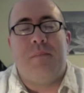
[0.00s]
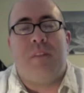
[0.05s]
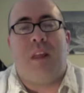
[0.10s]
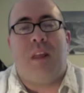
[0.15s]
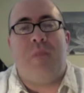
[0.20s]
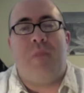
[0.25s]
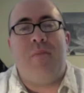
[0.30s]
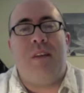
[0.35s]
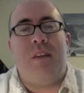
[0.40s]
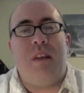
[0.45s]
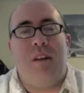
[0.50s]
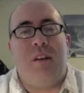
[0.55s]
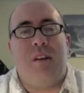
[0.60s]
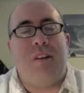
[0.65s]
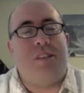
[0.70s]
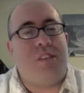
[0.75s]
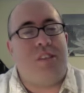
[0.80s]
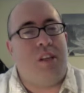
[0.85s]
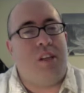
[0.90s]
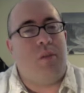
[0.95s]
I'm eager to
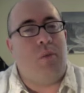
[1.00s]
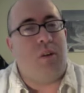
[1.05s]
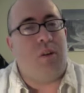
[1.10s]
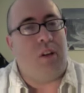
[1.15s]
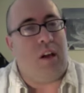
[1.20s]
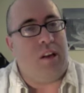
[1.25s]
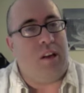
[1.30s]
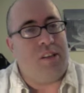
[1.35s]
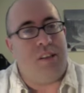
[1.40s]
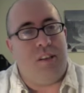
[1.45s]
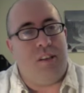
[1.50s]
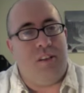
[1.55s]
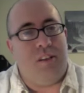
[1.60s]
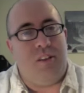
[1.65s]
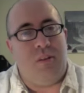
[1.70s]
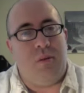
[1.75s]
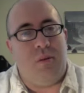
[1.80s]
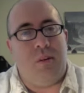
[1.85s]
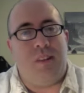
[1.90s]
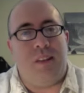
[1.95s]
see what God is going to
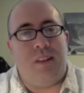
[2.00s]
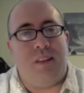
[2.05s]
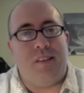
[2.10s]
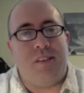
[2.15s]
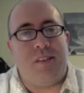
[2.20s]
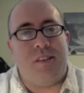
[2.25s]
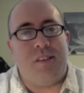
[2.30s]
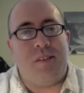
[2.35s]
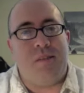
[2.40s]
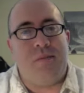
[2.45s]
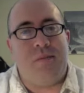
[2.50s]
do with this.